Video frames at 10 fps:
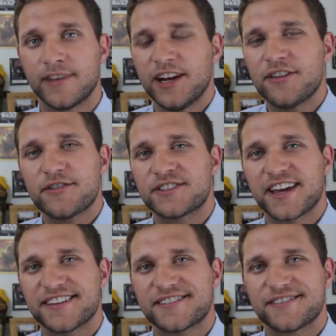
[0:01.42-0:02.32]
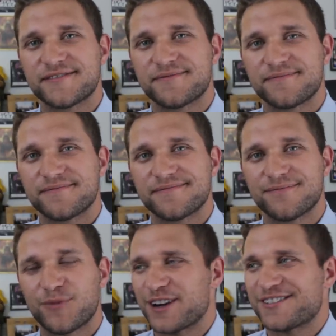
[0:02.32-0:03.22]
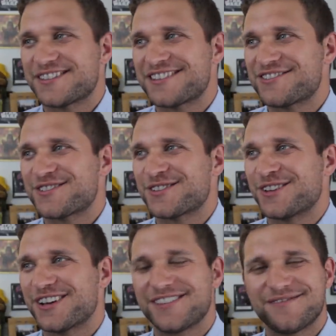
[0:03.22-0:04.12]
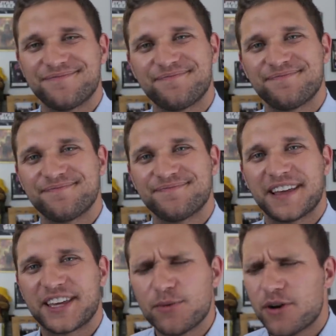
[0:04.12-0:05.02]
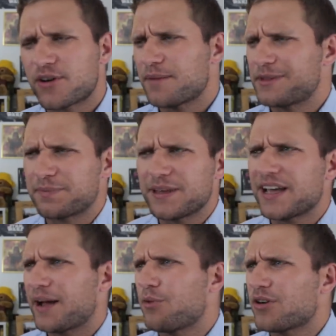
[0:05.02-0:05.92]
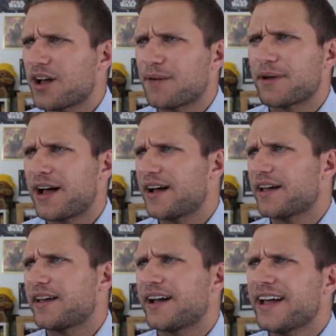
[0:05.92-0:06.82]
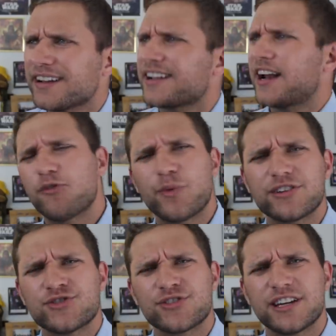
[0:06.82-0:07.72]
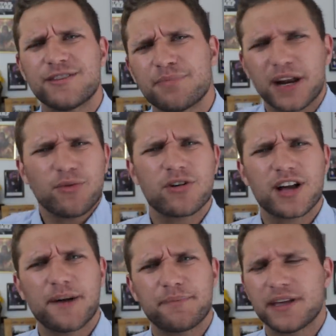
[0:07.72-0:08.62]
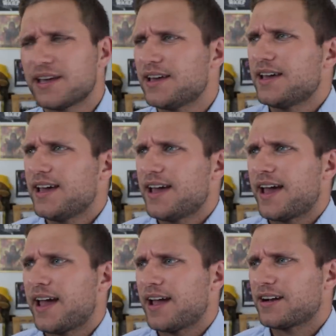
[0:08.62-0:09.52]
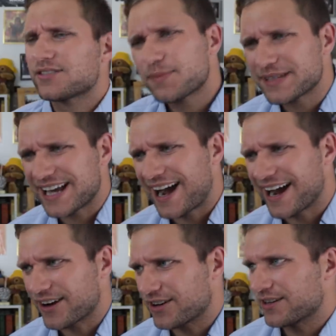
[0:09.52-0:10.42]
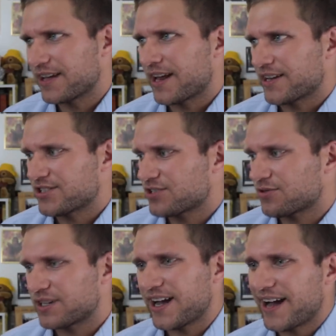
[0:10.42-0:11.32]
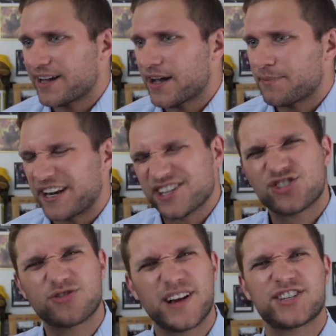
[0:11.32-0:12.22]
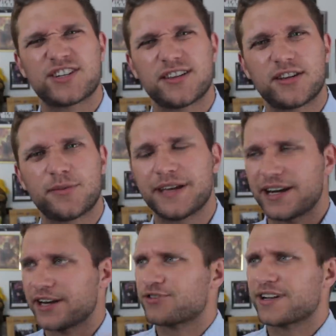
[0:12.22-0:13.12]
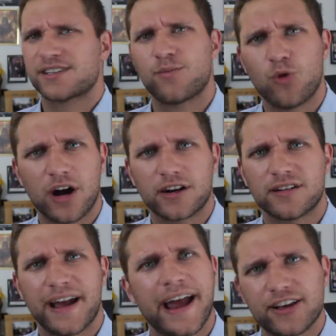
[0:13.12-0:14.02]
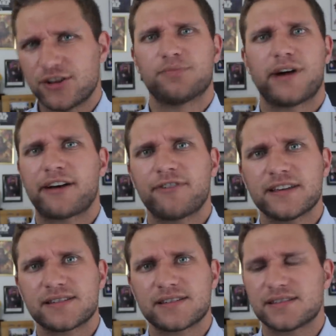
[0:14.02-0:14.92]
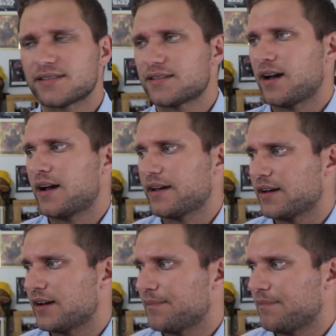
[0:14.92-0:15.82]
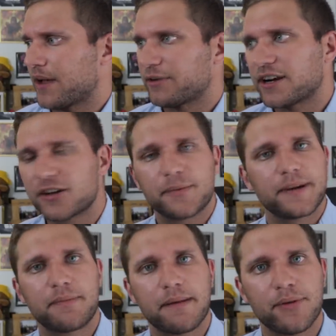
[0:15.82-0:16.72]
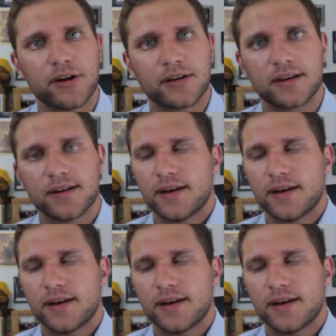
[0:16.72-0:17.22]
You know those days where it's just good? Like you woke up, like me, I woke up, I had kind of a weird dream, but I woke up and I was a little bit tired and I just sort of got up and I stretched a little bit and I drank some water. I had a good breakfast. I read a little bit of my book.